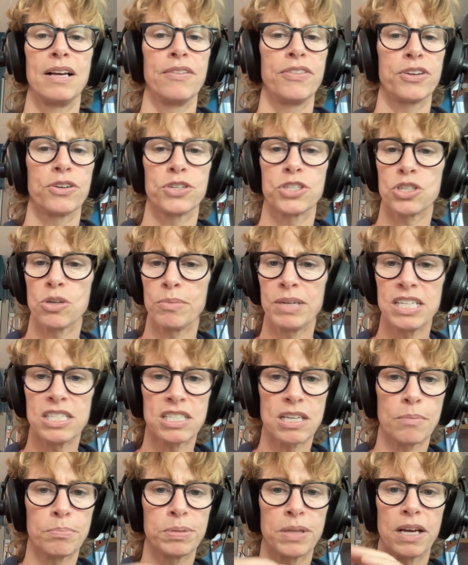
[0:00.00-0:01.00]
There are so many
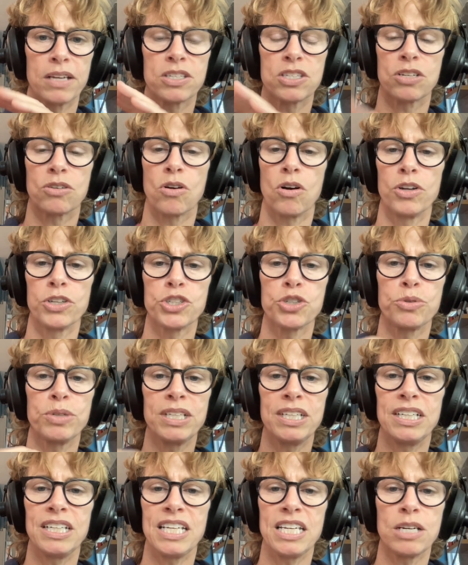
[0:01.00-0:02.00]
subplots, they're all
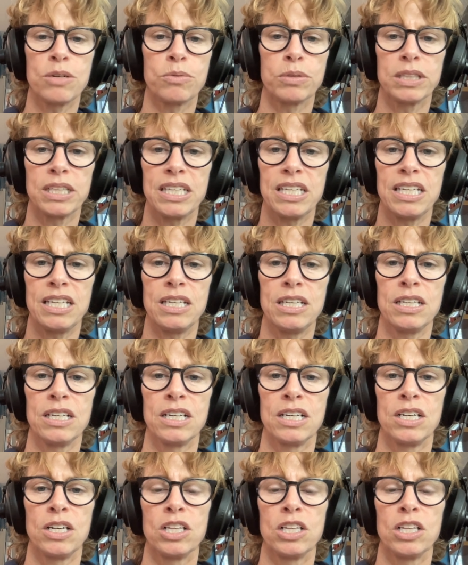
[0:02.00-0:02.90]
treated equally.